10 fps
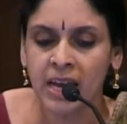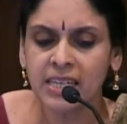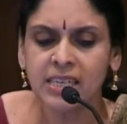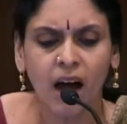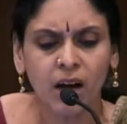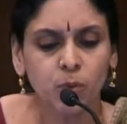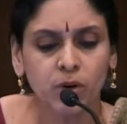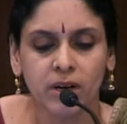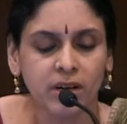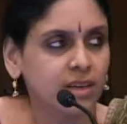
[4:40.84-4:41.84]
It's hard
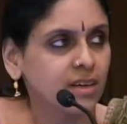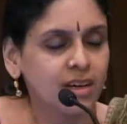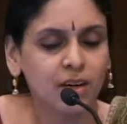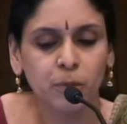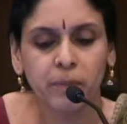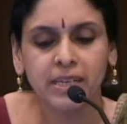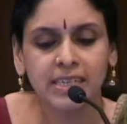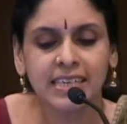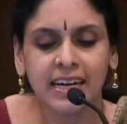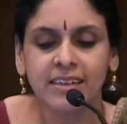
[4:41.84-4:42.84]
work to build
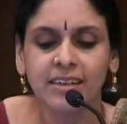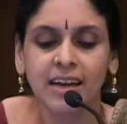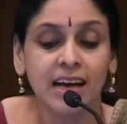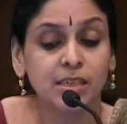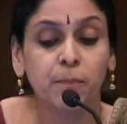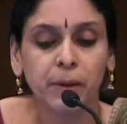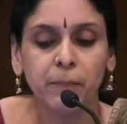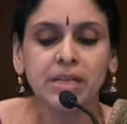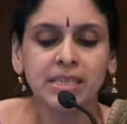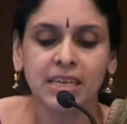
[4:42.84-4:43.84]
the center as a
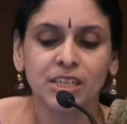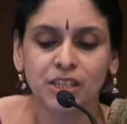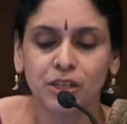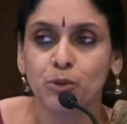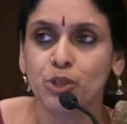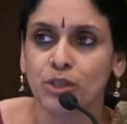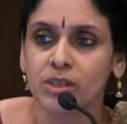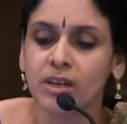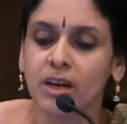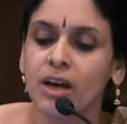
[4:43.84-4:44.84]
people's
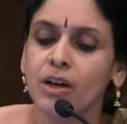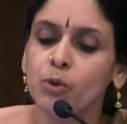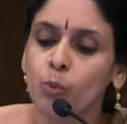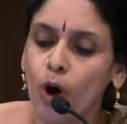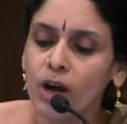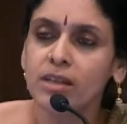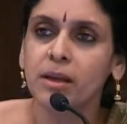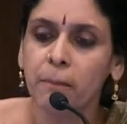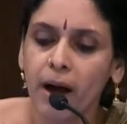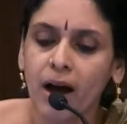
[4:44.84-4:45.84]
institution, to walk
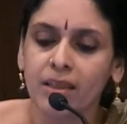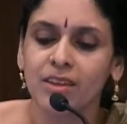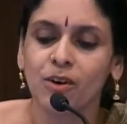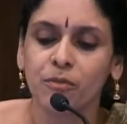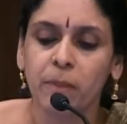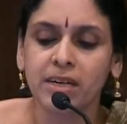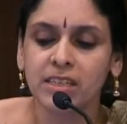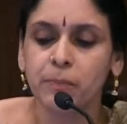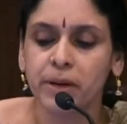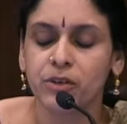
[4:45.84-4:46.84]
the path of
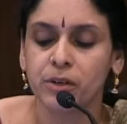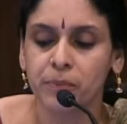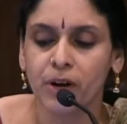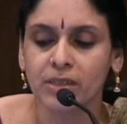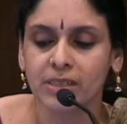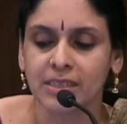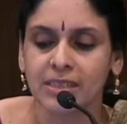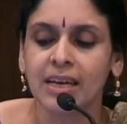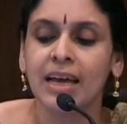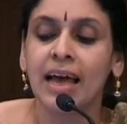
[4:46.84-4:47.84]
participatory
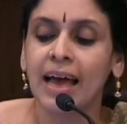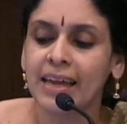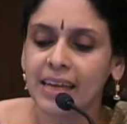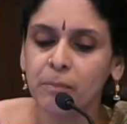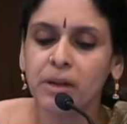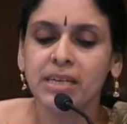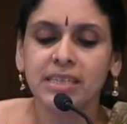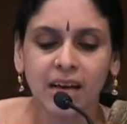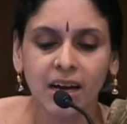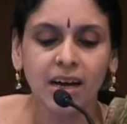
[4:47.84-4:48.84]
process, enabling
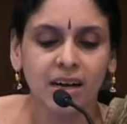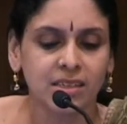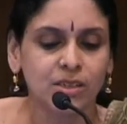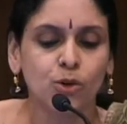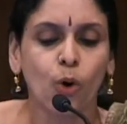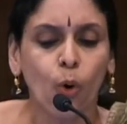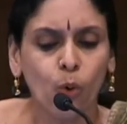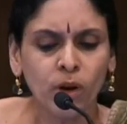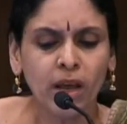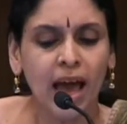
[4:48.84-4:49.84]
Sanghas to
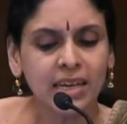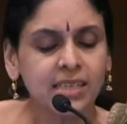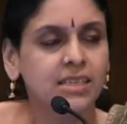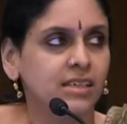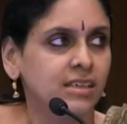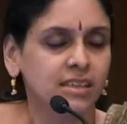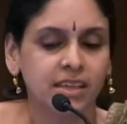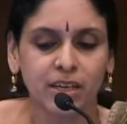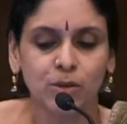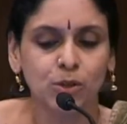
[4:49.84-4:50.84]
own and steer the
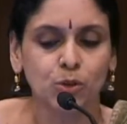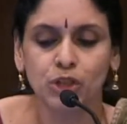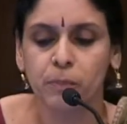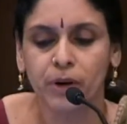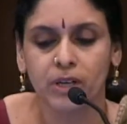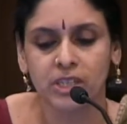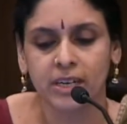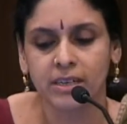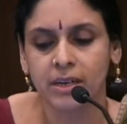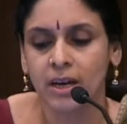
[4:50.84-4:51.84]
technosocial
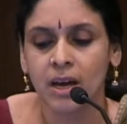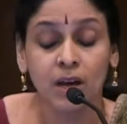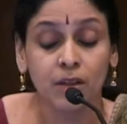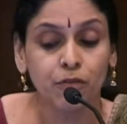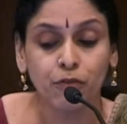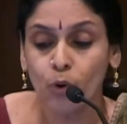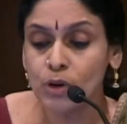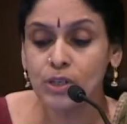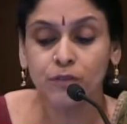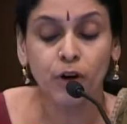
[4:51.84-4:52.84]
project. The
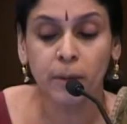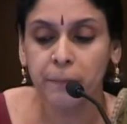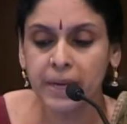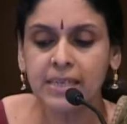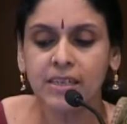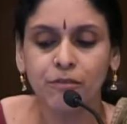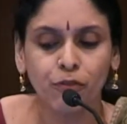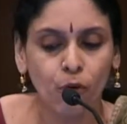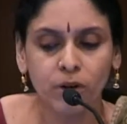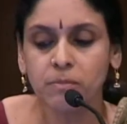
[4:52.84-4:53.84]
force of competing
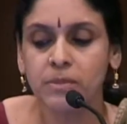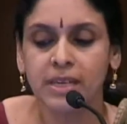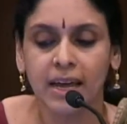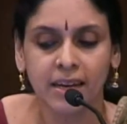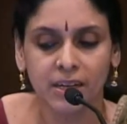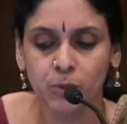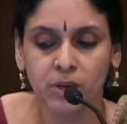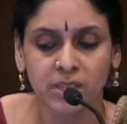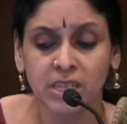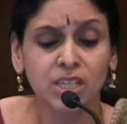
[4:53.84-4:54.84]
forums and
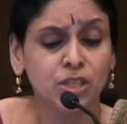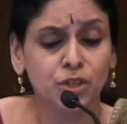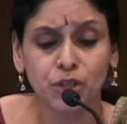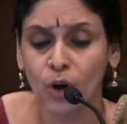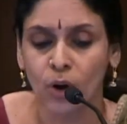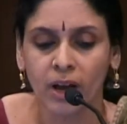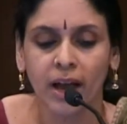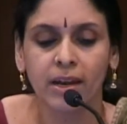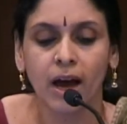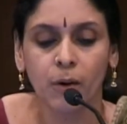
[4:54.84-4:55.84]
networks is strong,
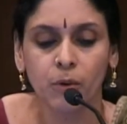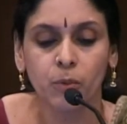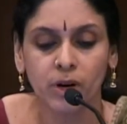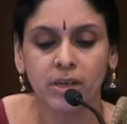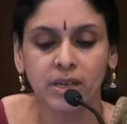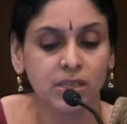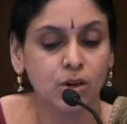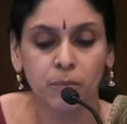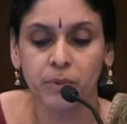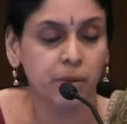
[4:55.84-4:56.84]
and our work does
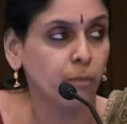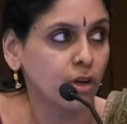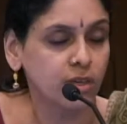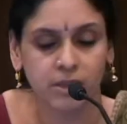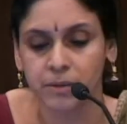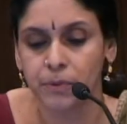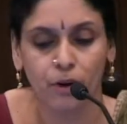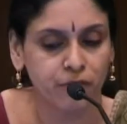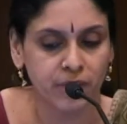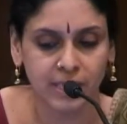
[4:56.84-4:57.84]
not bring monetary
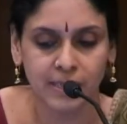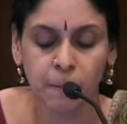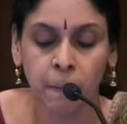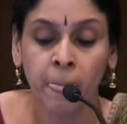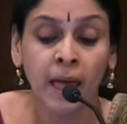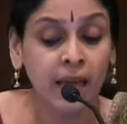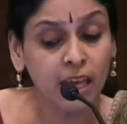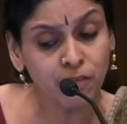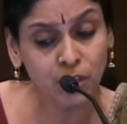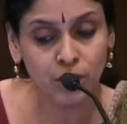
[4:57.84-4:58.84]
profits.
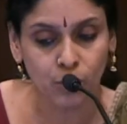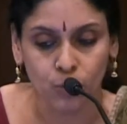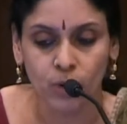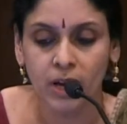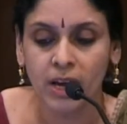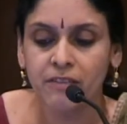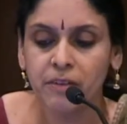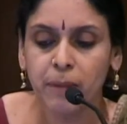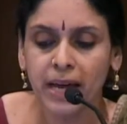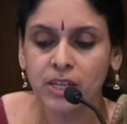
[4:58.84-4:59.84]
Even so,
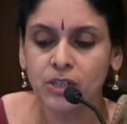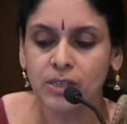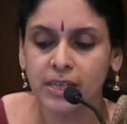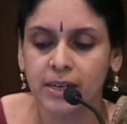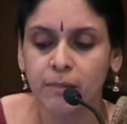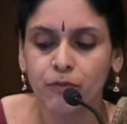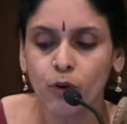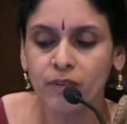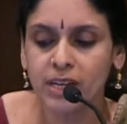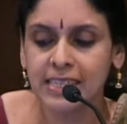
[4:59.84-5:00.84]
We've managed to set up
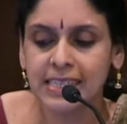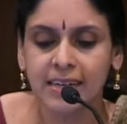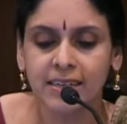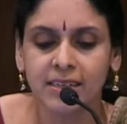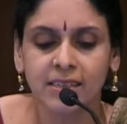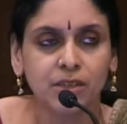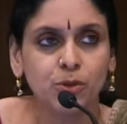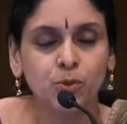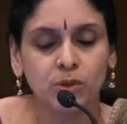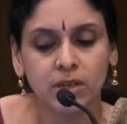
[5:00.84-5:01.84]
four village centers and
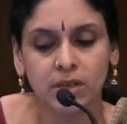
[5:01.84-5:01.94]
two